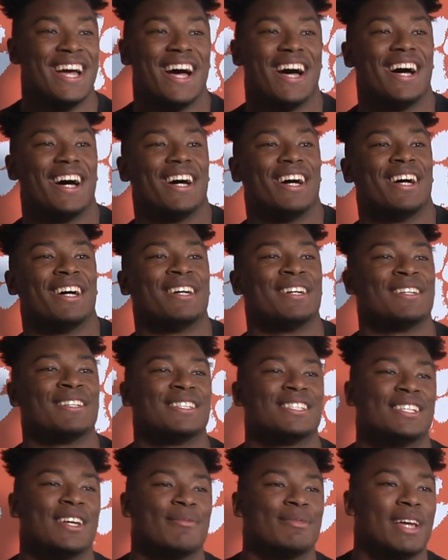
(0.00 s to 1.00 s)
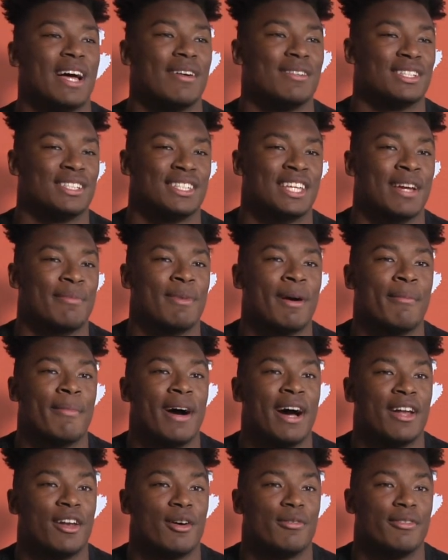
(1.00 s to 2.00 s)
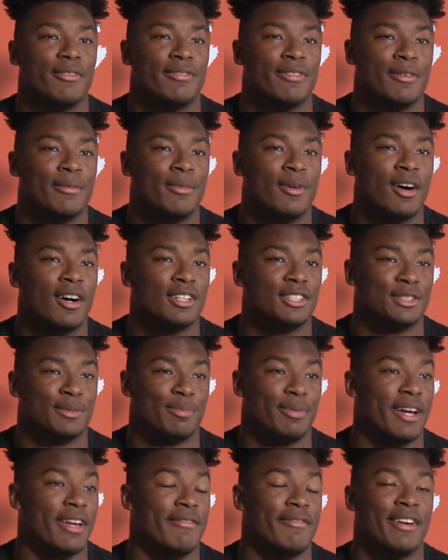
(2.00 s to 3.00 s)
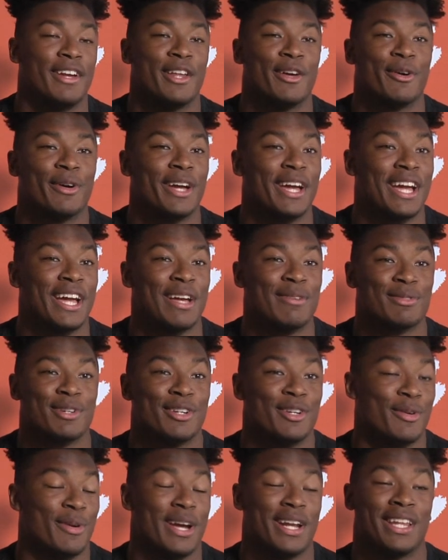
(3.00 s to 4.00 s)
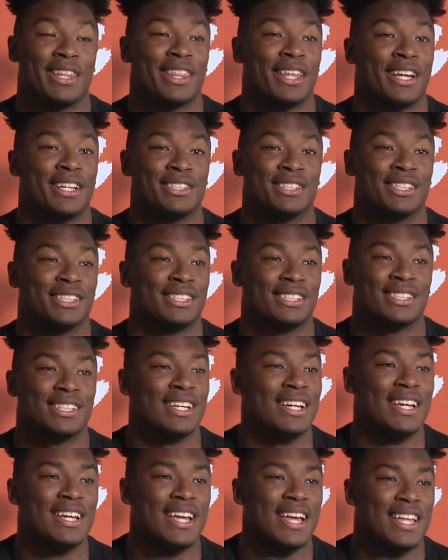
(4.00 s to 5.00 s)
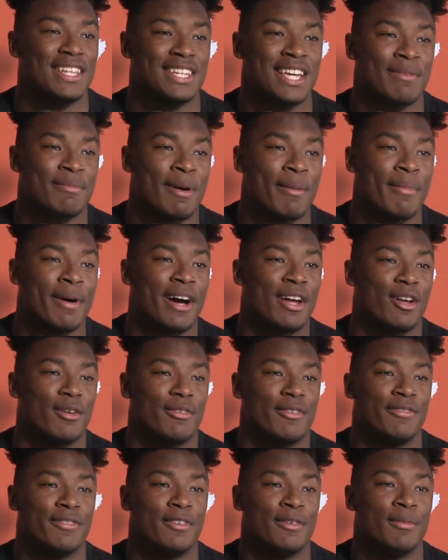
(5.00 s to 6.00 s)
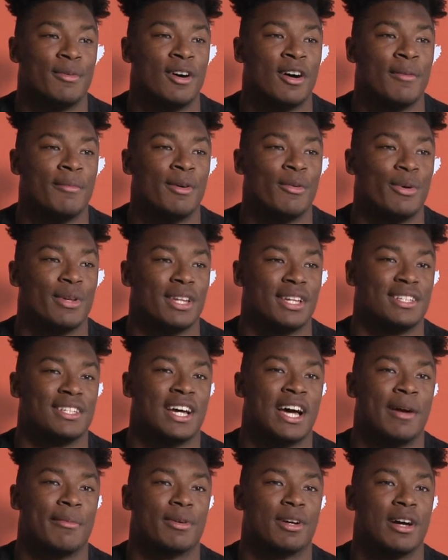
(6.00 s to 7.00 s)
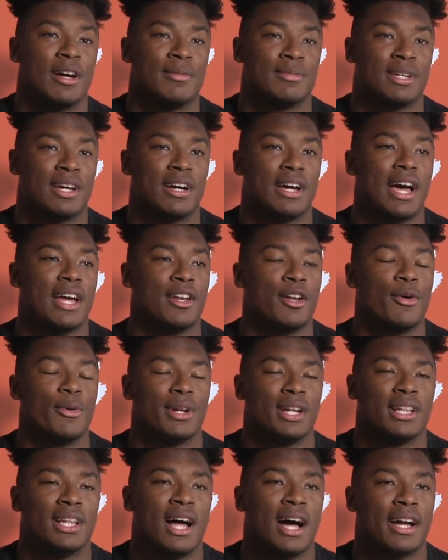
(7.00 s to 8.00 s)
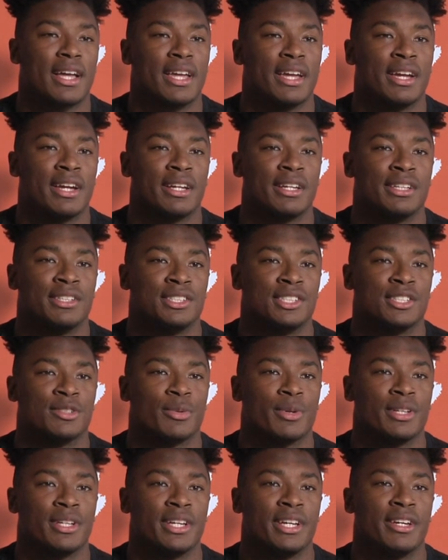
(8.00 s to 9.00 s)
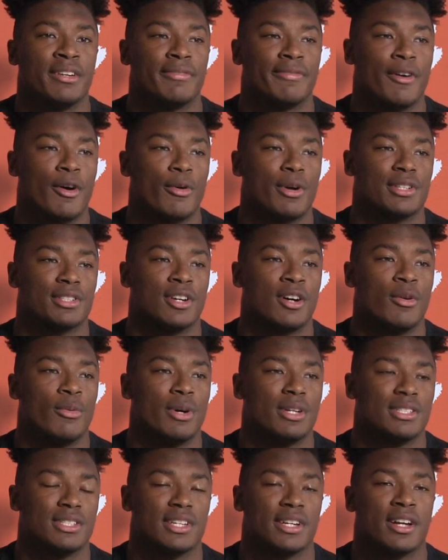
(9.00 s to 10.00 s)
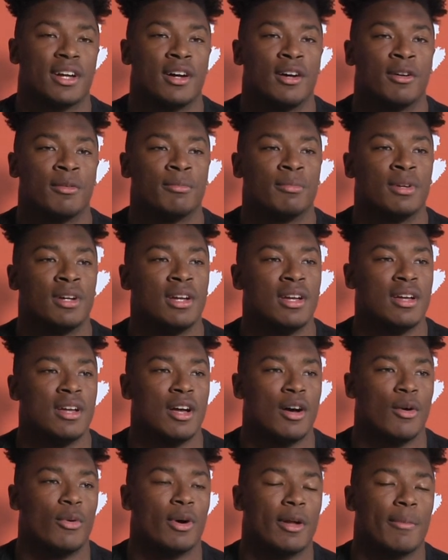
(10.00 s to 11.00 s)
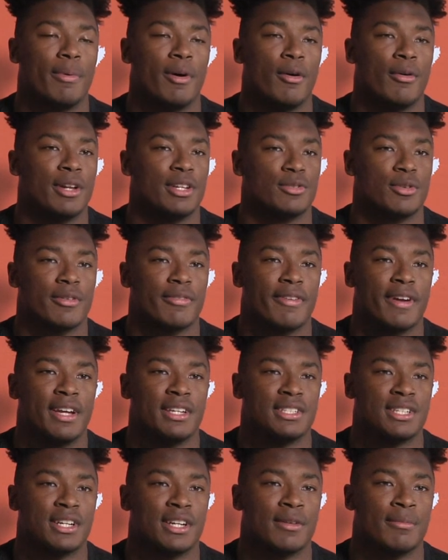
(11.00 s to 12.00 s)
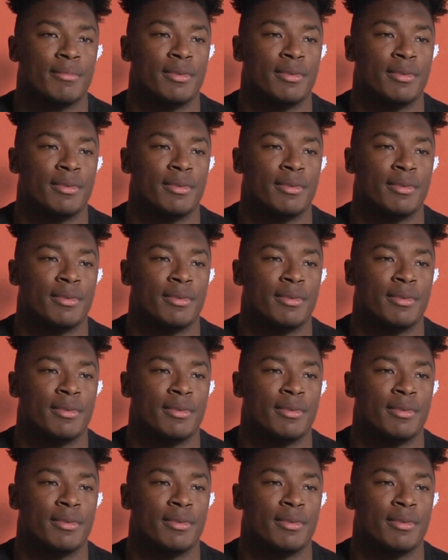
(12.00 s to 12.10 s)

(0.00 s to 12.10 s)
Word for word: Uh, sometimes I just take my mind off of football. I just play video games. I'll do anything. Just take my mind off of football. But when the time comes, I, I know when to lock in and just really focus on what's to come, what opponents we're facing.